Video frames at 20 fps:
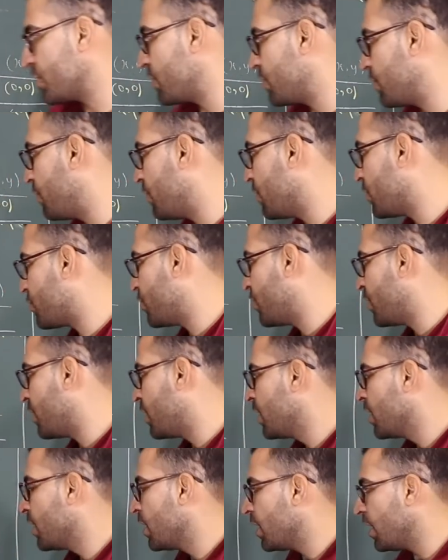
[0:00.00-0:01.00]
The function,
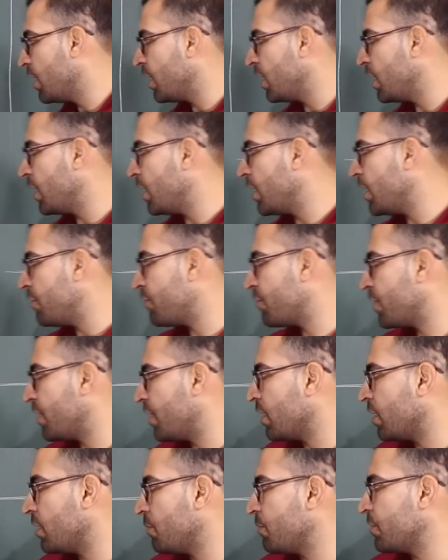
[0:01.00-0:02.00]
every
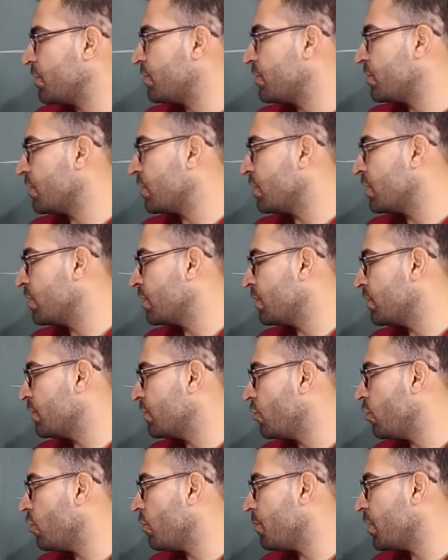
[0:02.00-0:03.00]
element in the
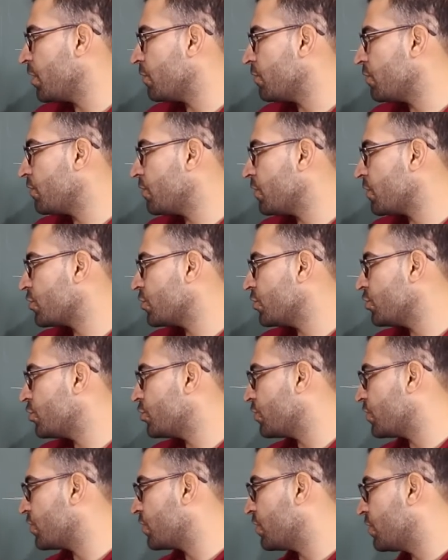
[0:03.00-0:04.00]
domain of the function
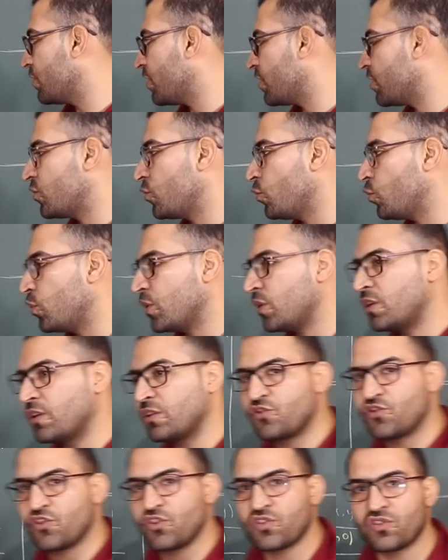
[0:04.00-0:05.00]
should connect with
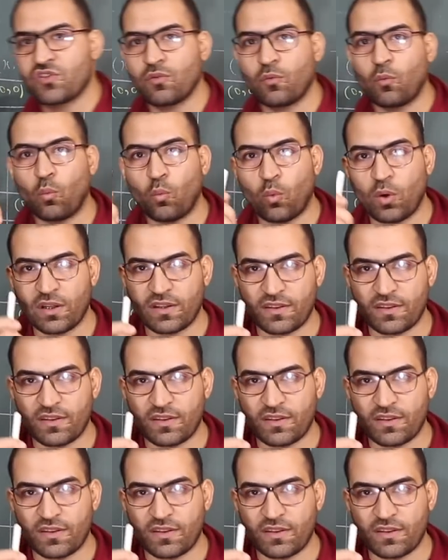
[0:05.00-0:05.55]
just one